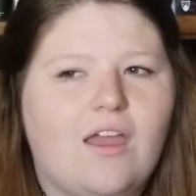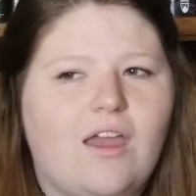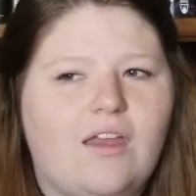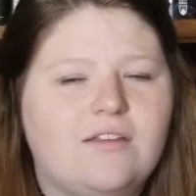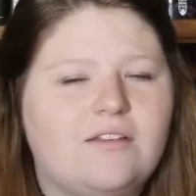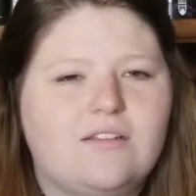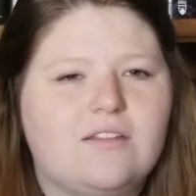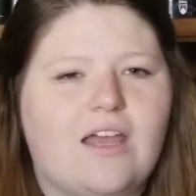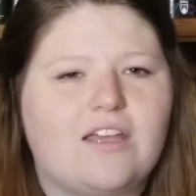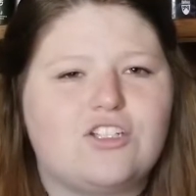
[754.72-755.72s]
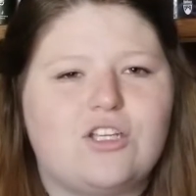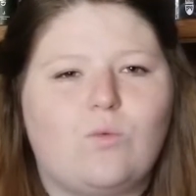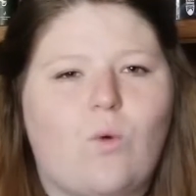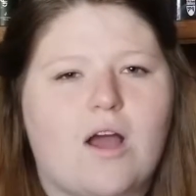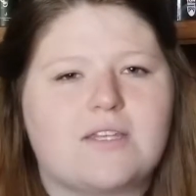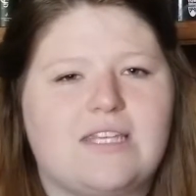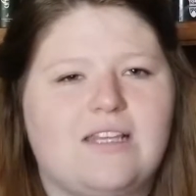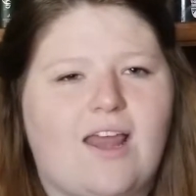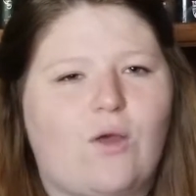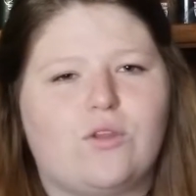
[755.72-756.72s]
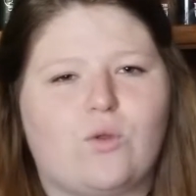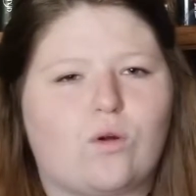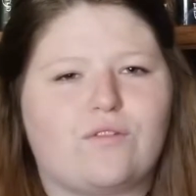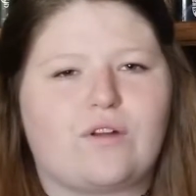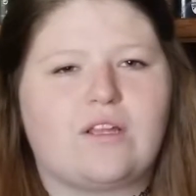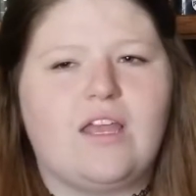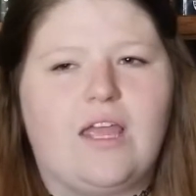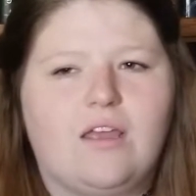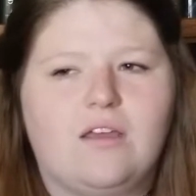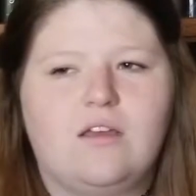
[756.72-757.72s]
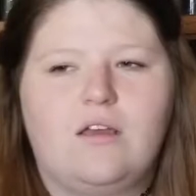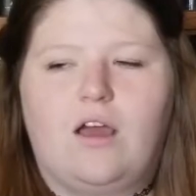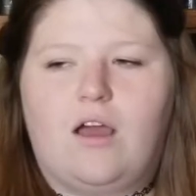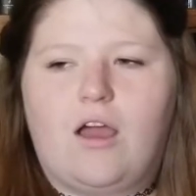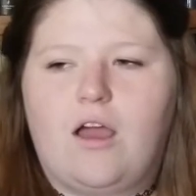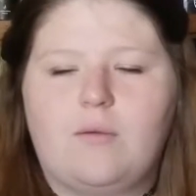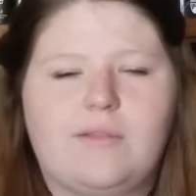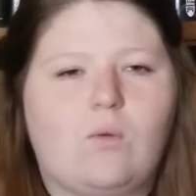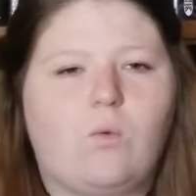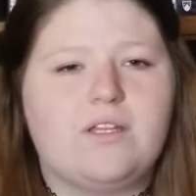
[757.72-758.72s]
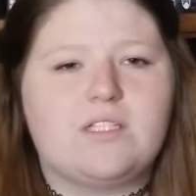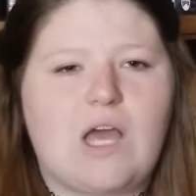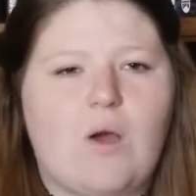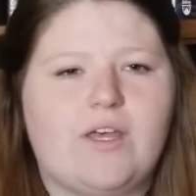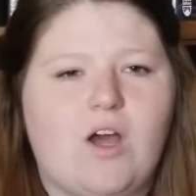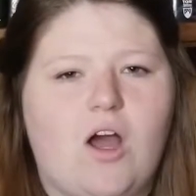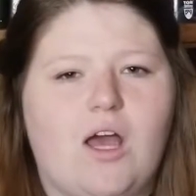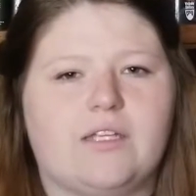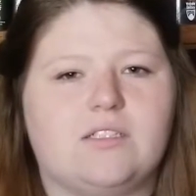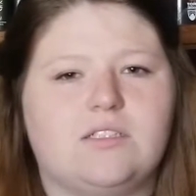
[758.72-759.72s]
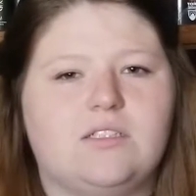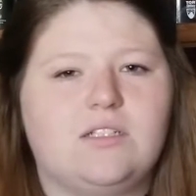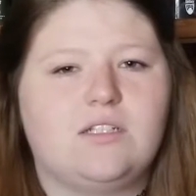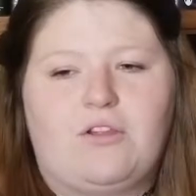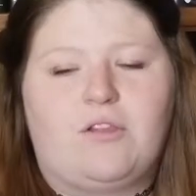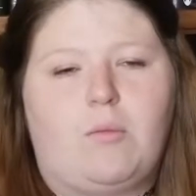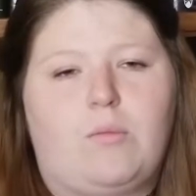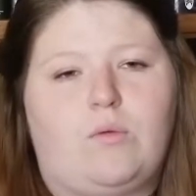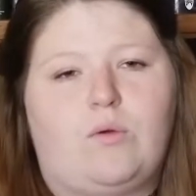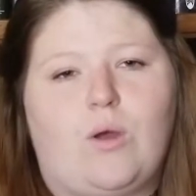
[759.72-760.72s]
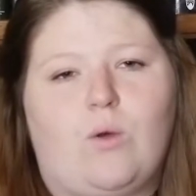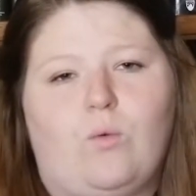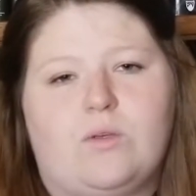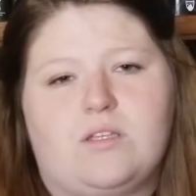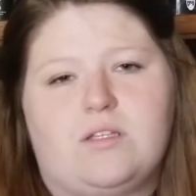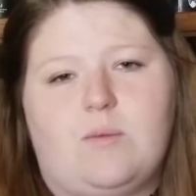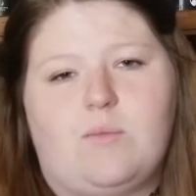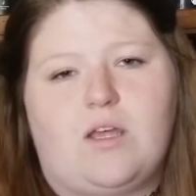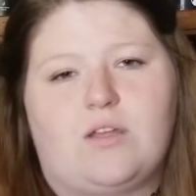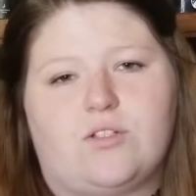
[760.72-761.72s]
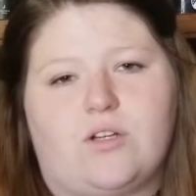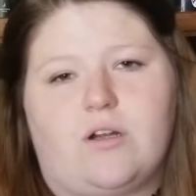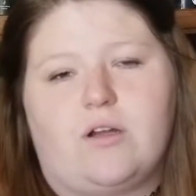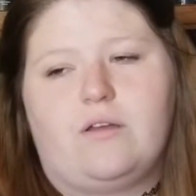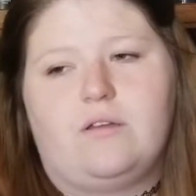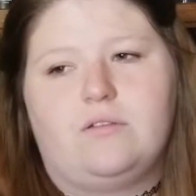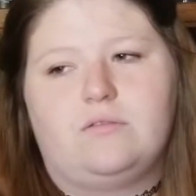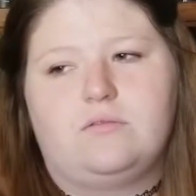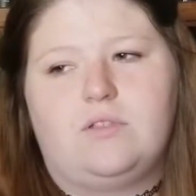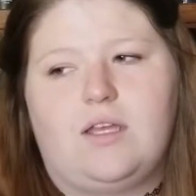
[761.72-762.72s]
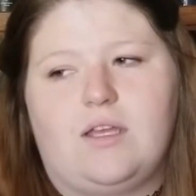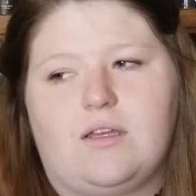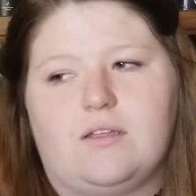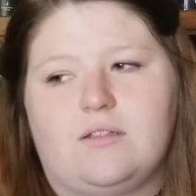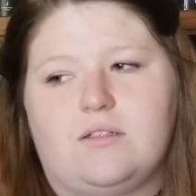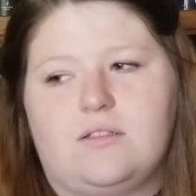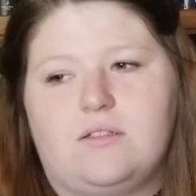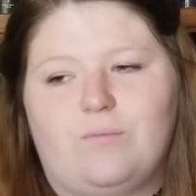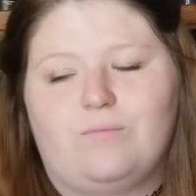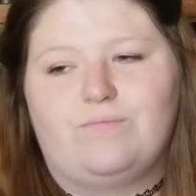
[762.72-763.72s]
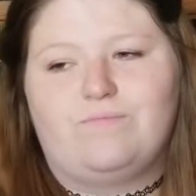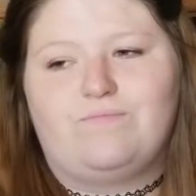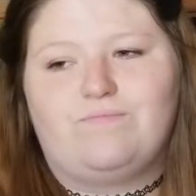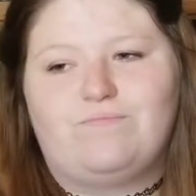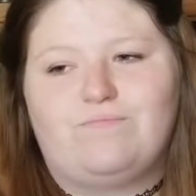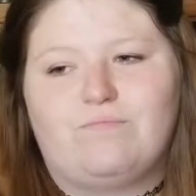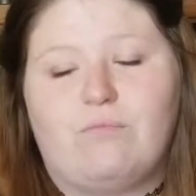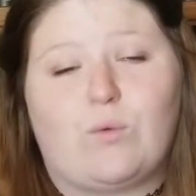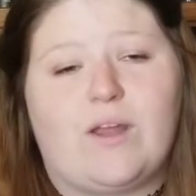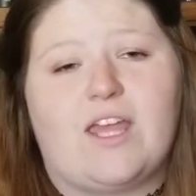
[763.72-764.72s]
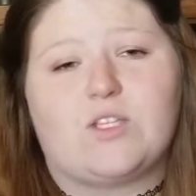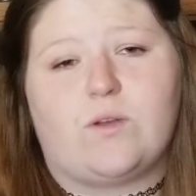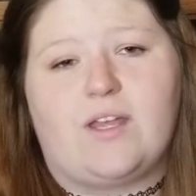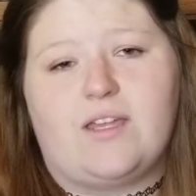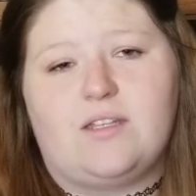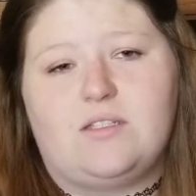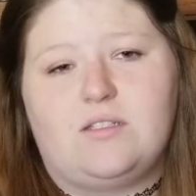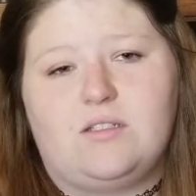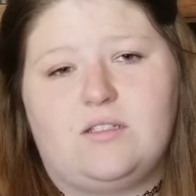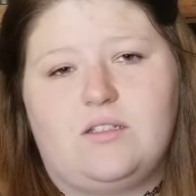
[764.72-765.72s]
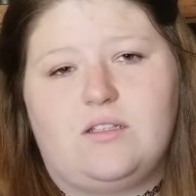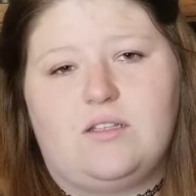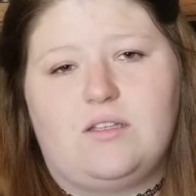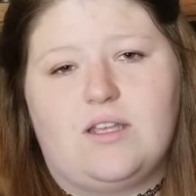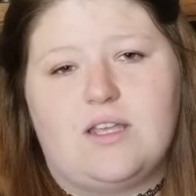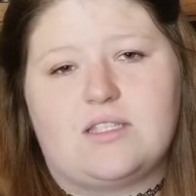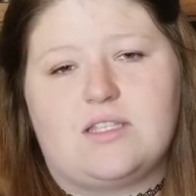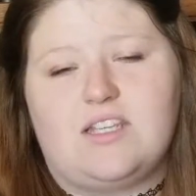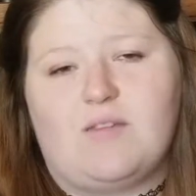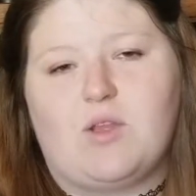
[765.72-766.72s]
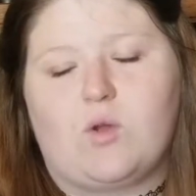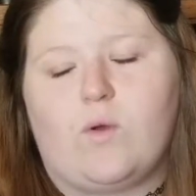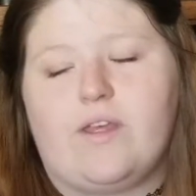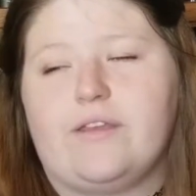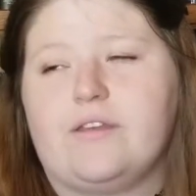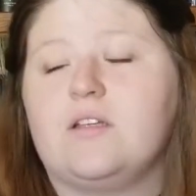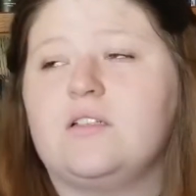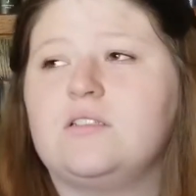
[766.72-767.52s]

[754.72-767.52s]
And like she walks in and out the door freely. I'm like, what is going on? Marilyn Monroe was a demon hunter. And Marie Antoinette is the demon queen.